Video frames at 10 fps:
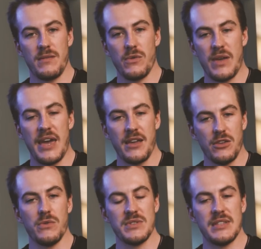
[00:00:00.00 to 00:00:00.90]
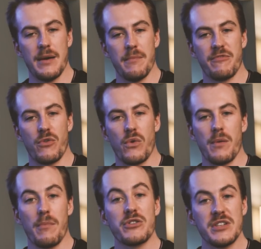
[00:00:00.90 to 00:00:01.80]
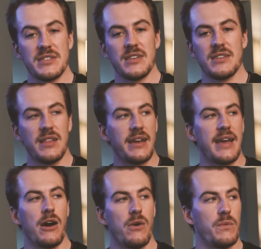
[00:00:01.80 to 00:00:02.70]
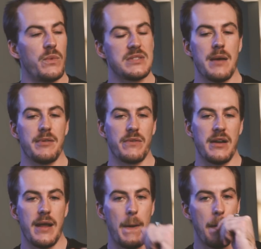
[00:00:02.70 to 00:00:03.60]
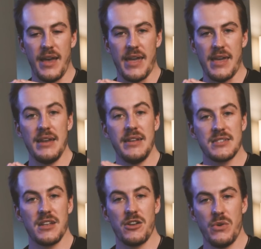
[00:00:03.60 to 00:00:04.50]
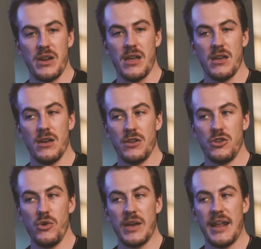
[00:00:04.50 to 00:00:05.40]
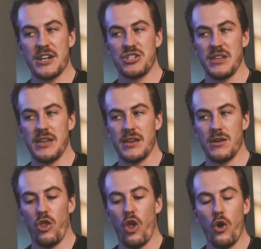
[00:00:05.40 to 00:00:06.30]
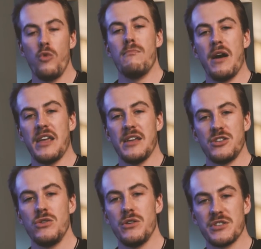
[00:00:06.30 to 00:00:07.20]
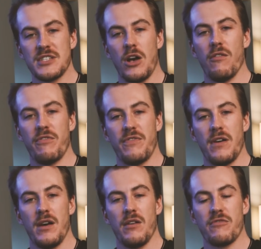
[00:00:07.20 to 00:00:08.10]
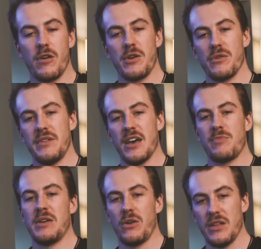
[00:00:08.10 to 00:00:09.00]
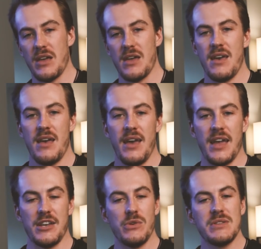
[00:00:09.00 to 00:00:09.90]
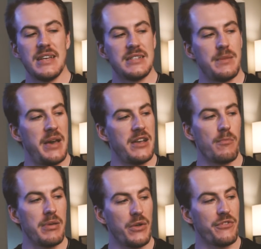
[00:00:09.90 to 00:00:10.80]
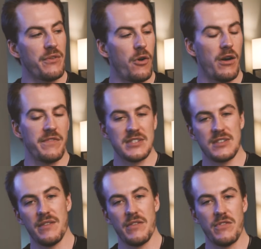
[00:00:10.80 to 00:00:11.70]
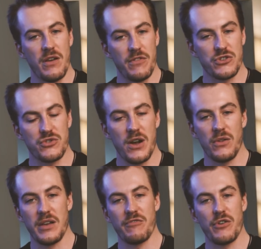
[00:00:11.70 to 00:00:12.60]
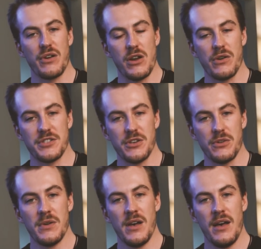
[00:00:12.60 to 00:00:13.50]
You can't use them for emergencies like what's happening right now. A indexed annuity, you can actually loan money to yourself from your death penalty and use that to pay your bills off and stuff if you're struggling for a year or two.